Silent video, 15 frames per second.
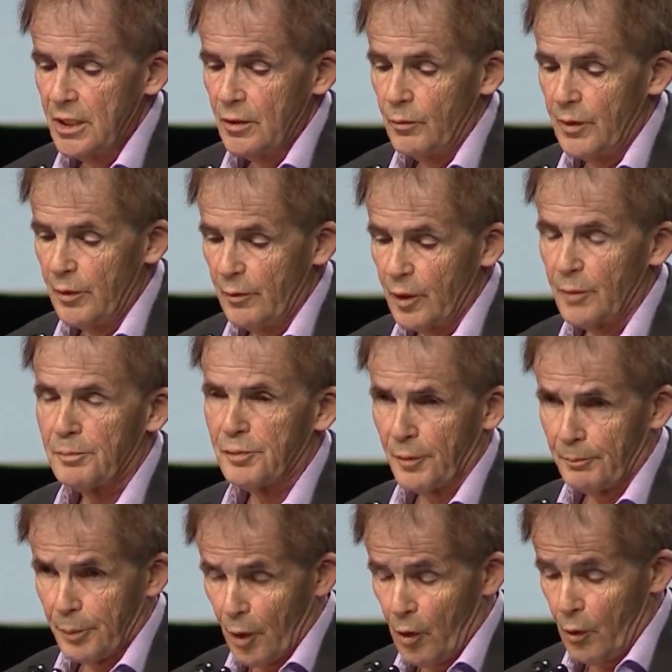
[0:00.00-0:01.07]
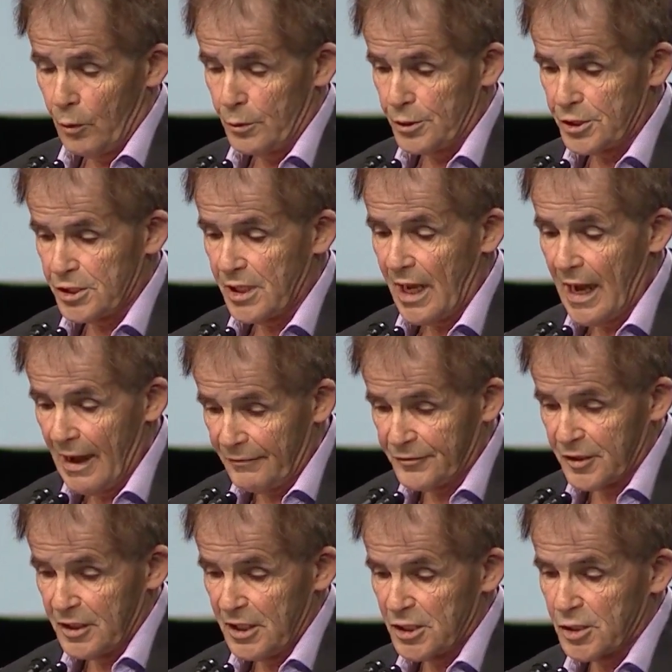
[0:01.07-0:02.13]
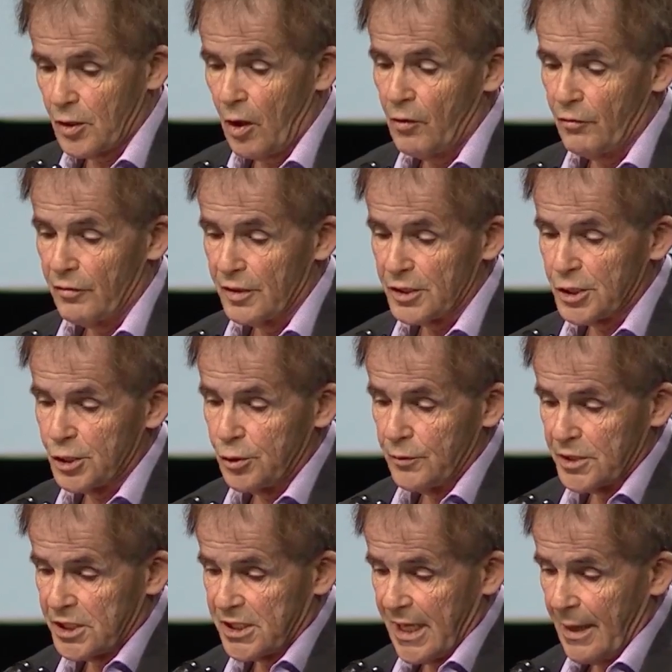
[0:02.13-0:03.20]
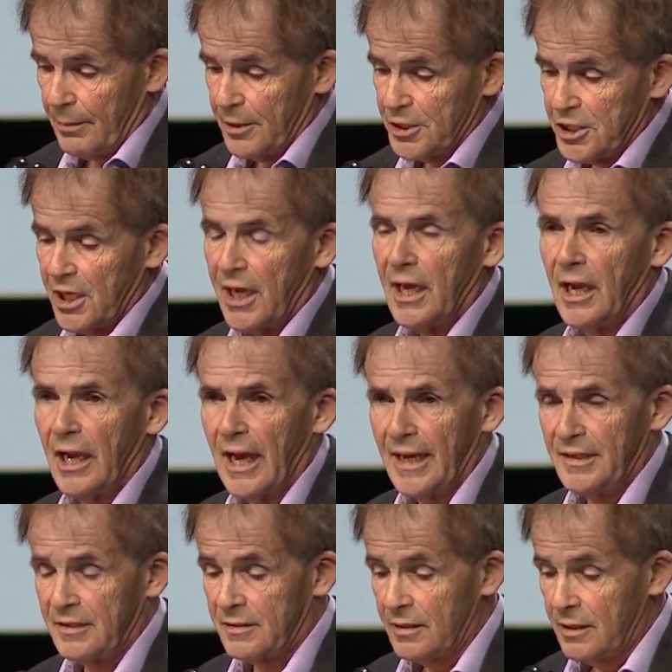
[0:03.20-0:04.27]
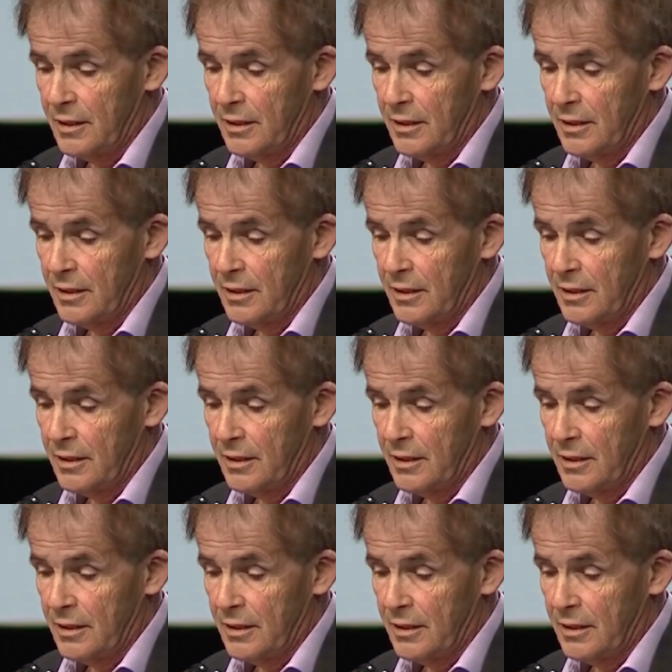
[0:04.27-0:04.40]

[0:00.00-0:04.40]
we will propose after this Congress to establish a light